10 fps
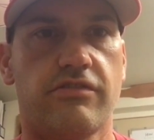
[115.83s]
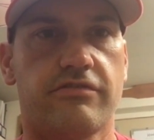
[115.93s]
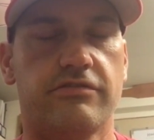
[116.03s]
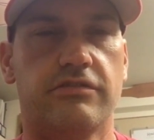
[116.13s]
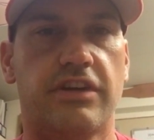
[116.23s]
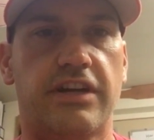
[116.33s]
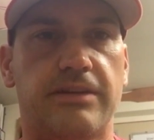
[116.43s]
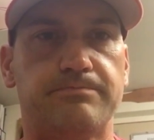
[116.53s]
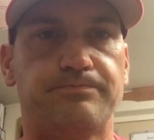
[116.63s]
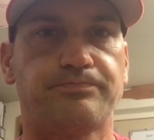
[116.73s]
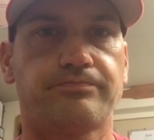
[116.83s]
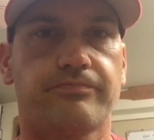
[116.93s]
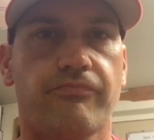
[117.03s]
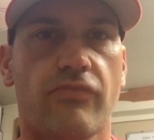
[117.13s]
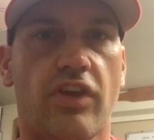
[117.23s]
through um,
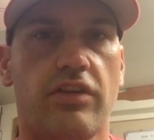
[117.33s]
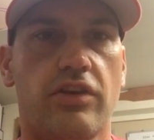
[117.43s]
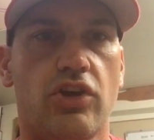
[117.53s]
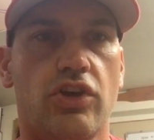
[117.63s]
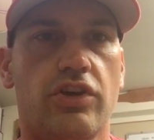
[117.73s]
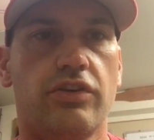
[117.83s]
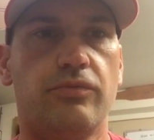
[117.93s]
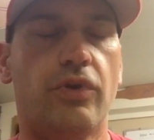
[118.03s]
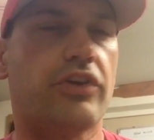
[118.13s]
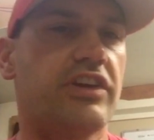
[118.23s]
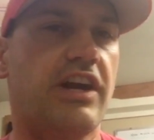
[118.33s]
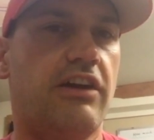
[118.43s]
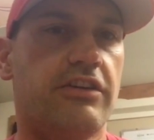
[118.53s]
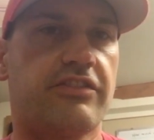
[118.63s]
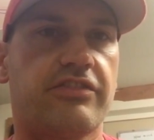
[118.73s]
working
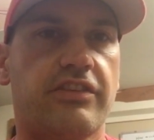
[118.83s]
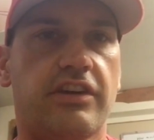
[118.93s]
out